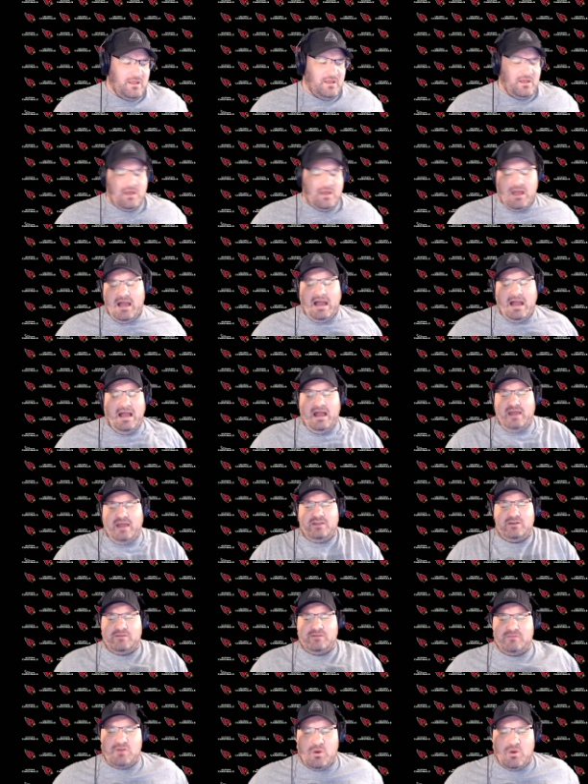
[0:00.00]
I
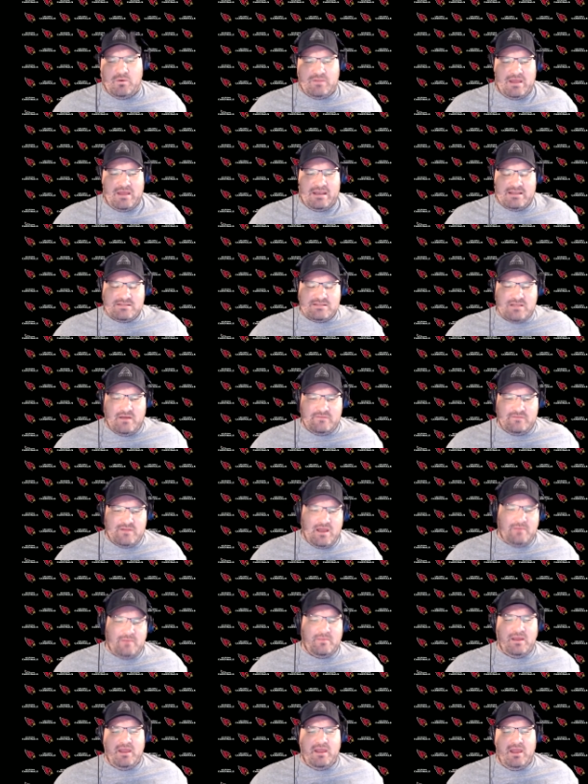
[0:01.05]
don't even know what that is off the
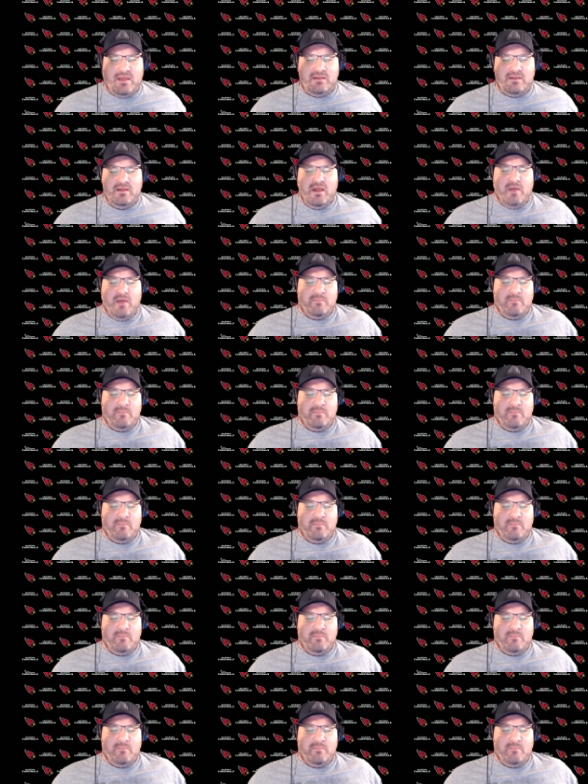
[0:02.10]
top of my head,